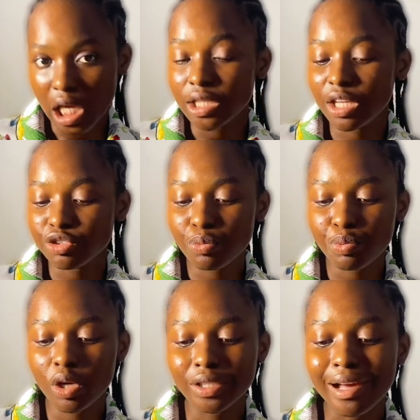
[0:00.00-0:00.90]
There's no
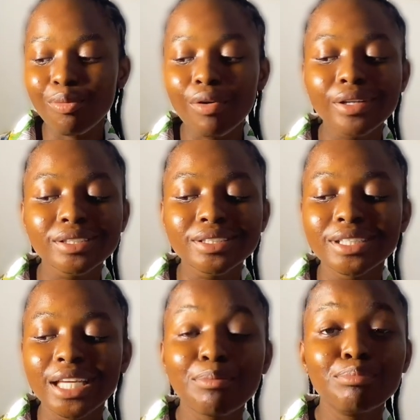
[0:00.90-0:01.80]
product that works
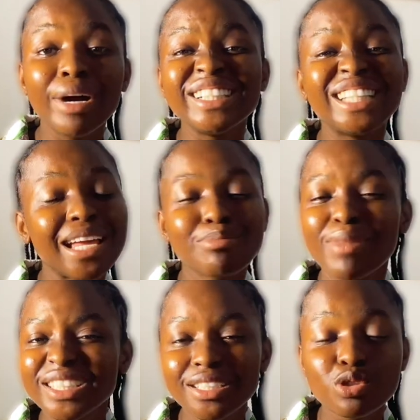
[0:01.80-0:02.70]
mad like
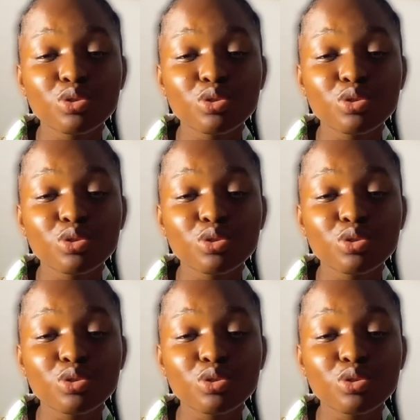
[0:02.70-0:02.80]
magic.